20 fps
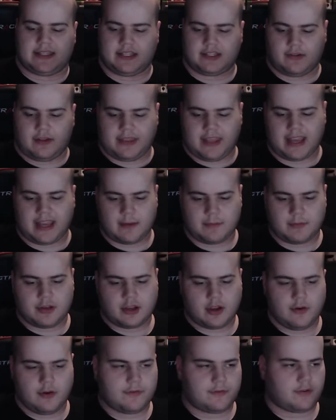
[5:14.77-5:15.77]
So I think I'm gonna
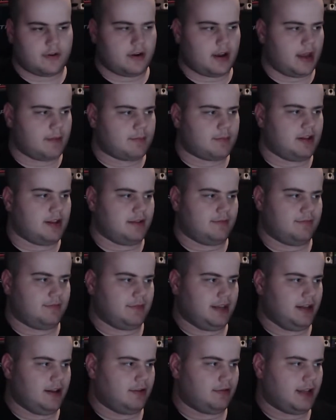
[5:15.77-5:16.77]
go for
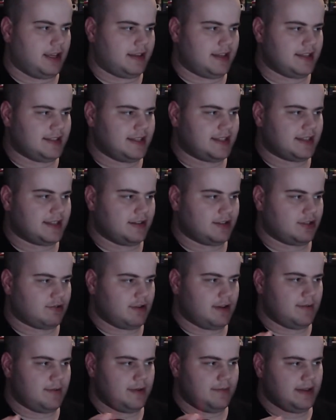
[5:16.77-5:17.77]
like this is the
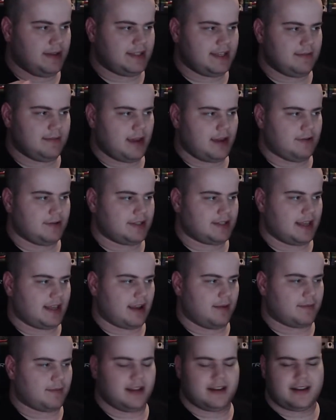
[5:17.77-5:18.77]
streaming PC mouse. Like
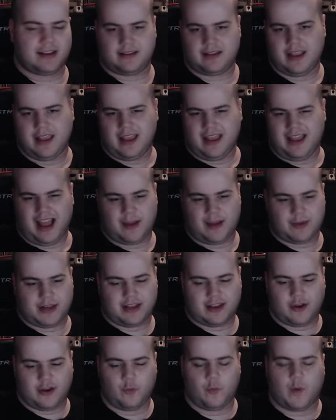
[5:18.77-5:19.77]
I'm gonna
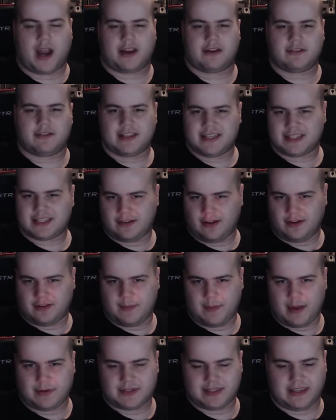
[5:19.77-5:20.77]
go wireless on the
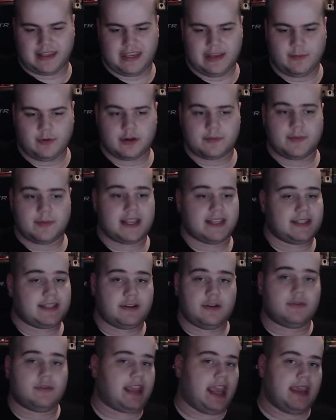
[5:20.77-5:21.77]
mouse and keyboard because I
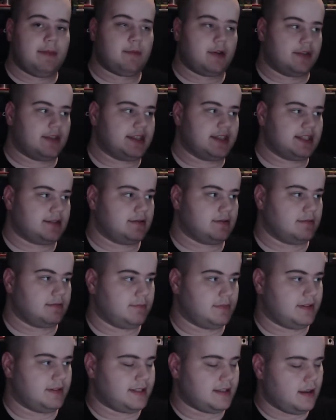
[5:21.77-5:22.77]
don't game on this
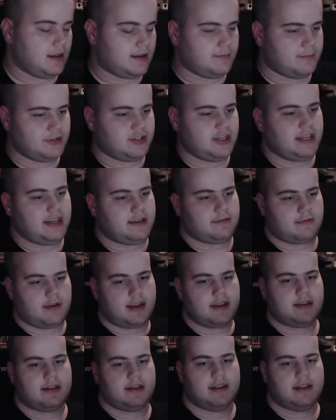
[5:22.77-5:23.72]
machine, right?